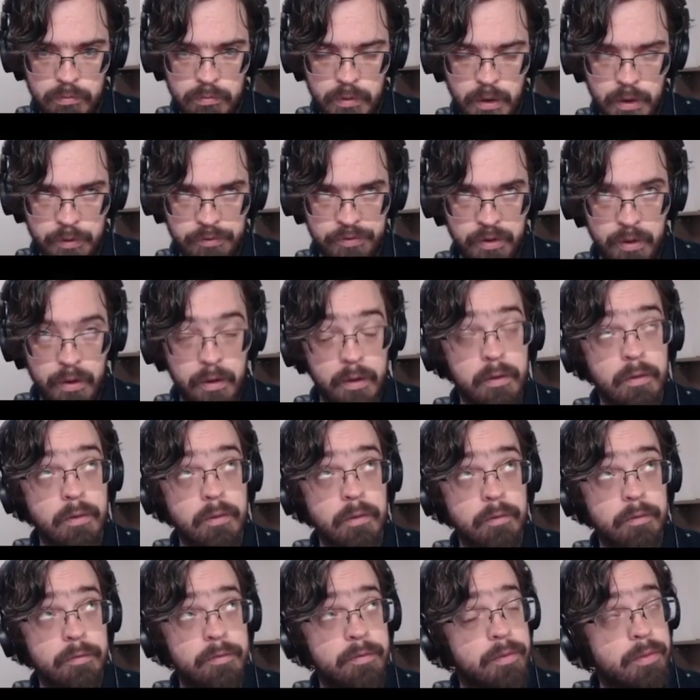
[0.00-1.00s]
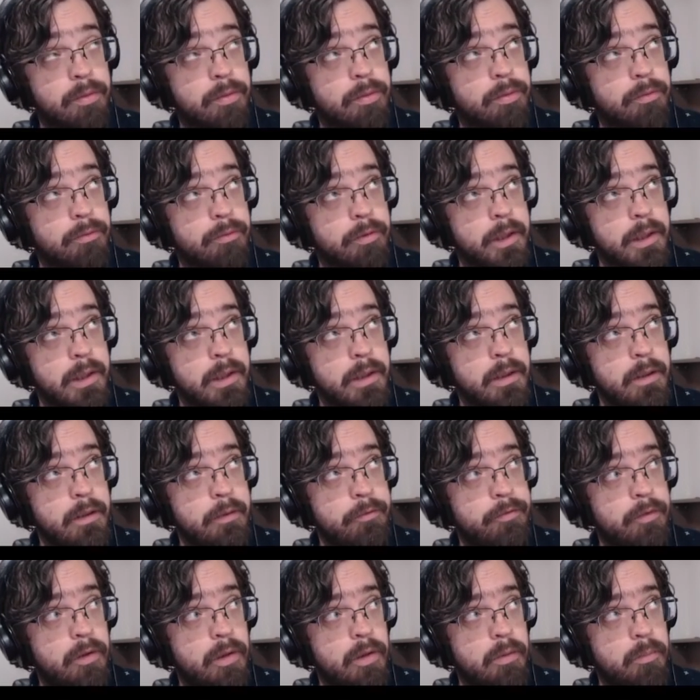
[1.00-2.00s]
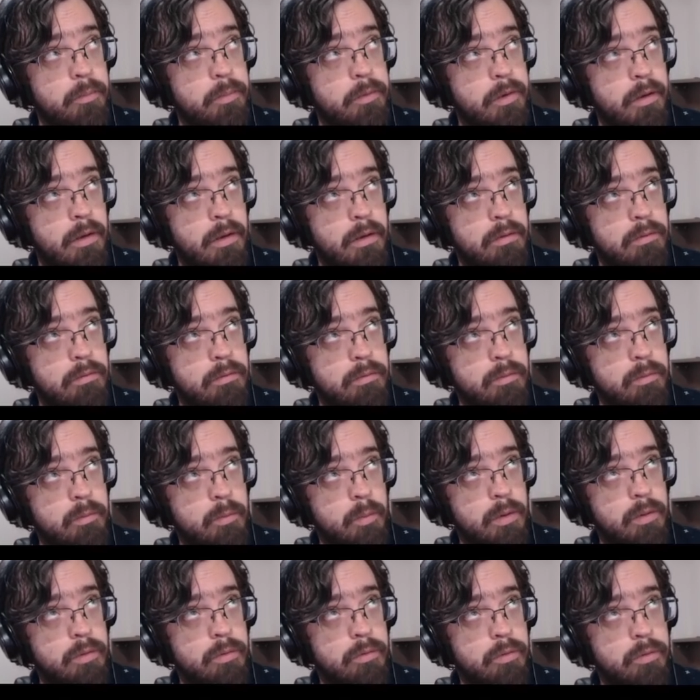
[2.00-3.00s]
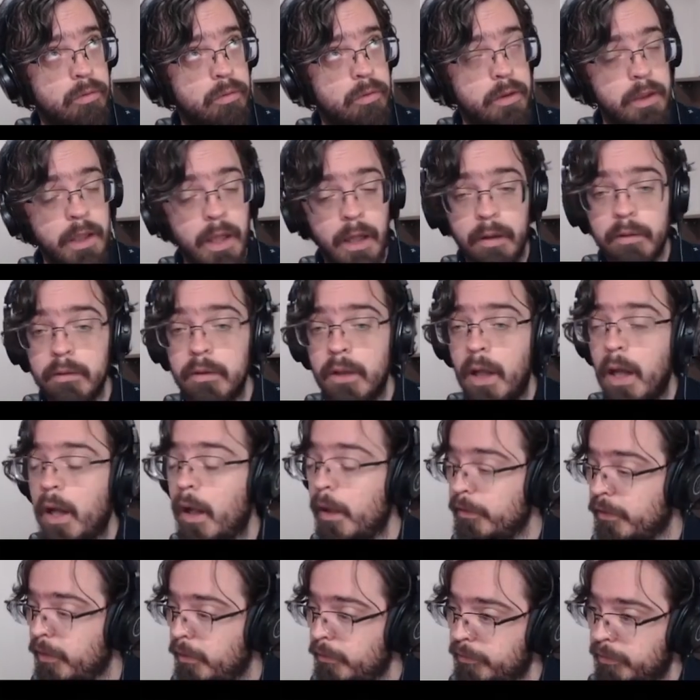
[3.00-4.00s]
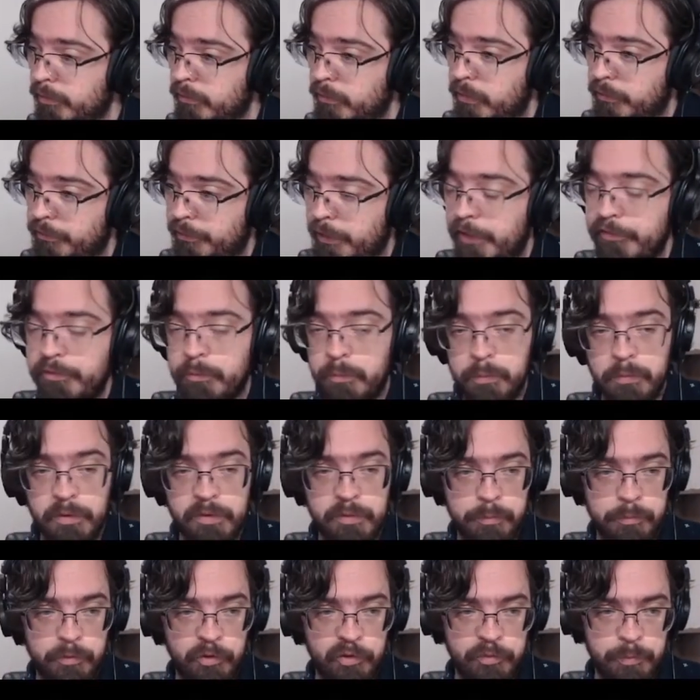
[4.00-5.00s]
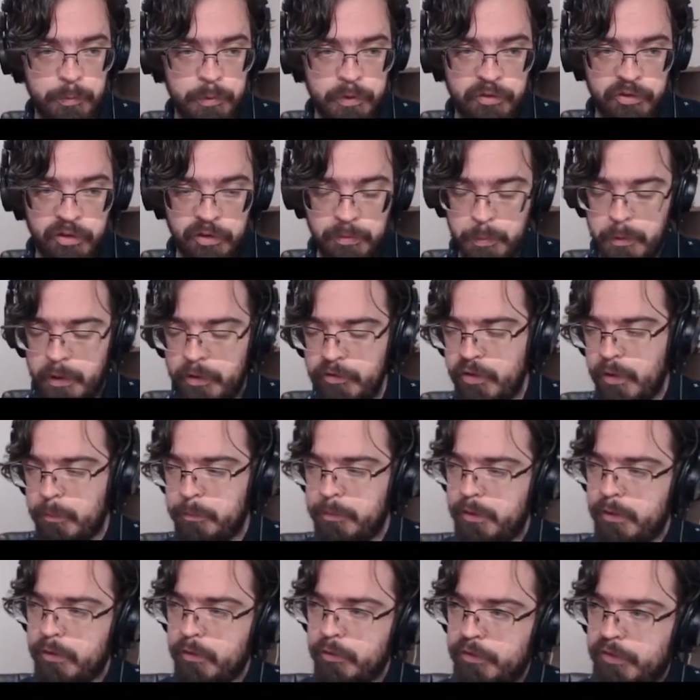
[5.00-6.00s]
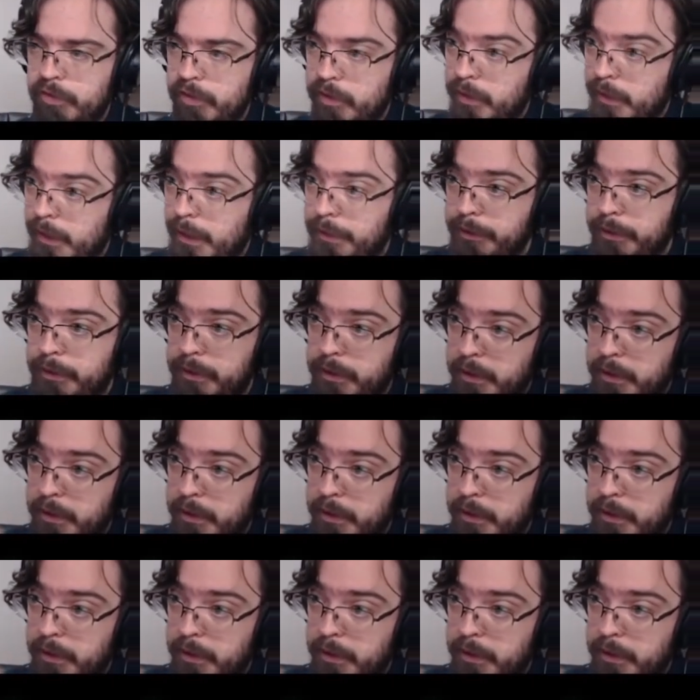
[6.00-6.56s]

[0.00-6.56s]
I saved 3 frames there. 1, 2, yeah, I saved 3 frames of movement just by jumping onto the ladder